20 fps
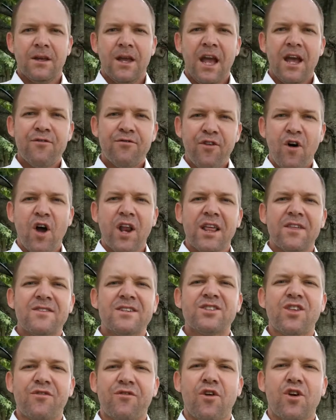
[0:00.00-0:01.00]
And finally, there's
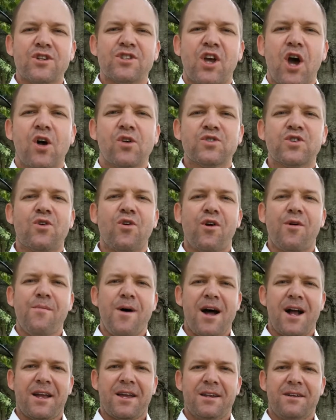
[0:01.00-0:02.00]
the first goal scorer
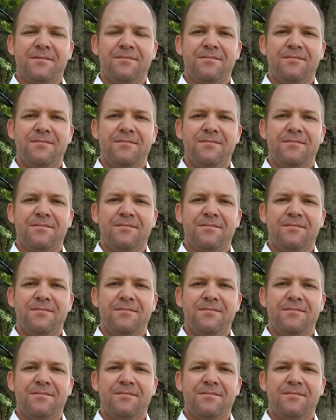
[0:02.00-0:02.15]
market.